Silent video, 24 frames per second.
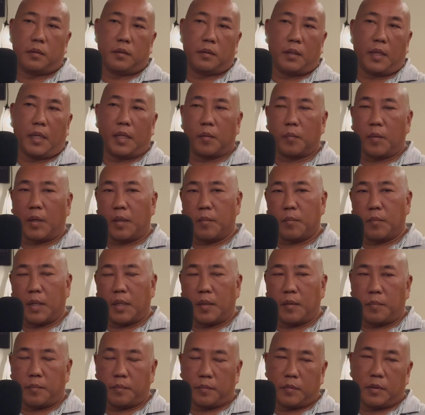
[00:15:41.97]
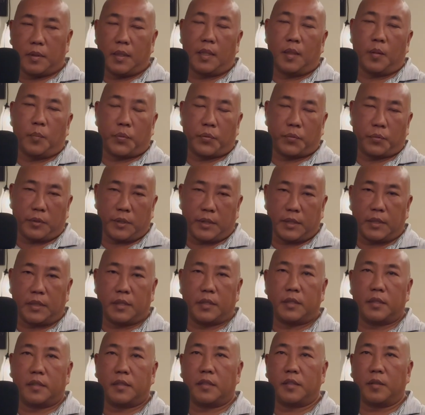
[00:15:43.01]
like my a
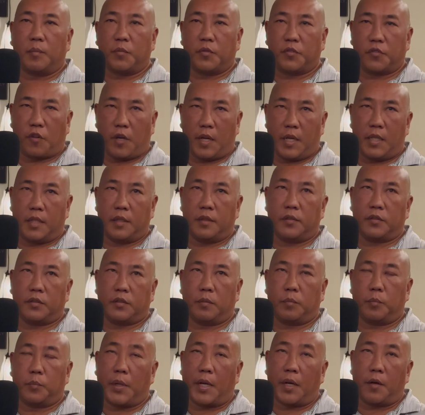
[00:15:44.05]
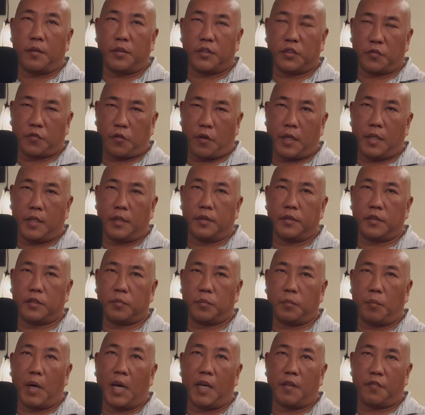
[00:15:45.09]
priest, some friends, some parents' friends,
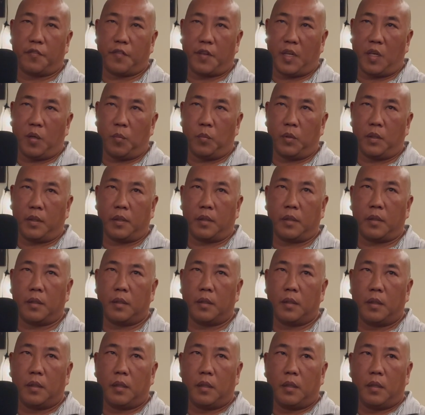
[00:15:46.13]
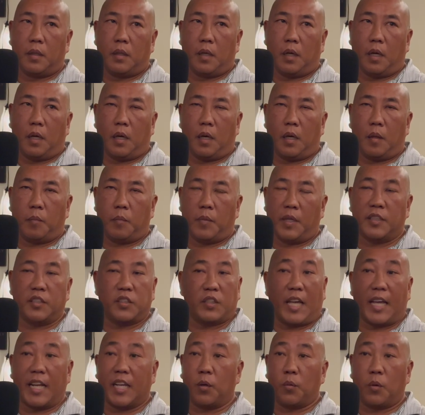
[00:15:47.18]
my family, this is
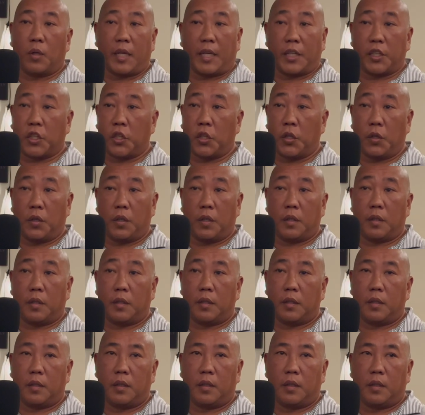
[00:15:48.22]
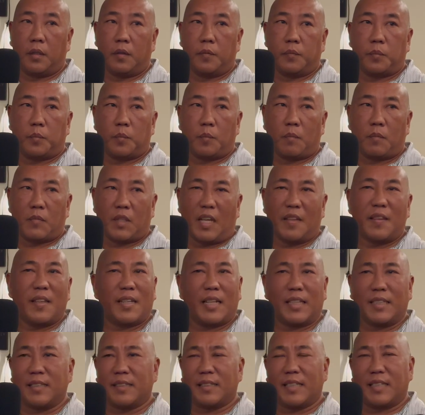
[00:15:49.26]
anyone I could. And then
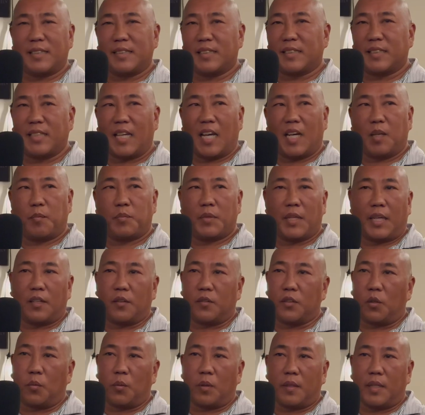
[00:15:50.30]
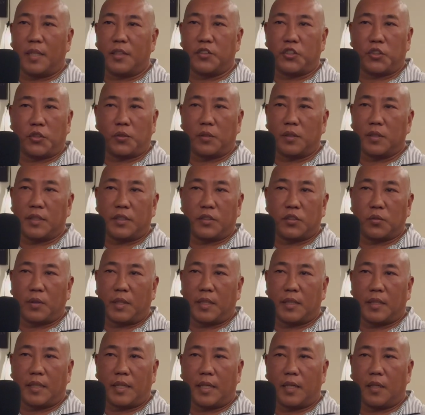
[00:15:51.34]
I that stopped. I don't know where that journal is
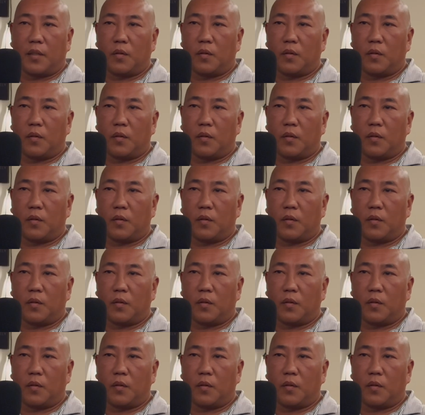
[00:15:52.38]
right now.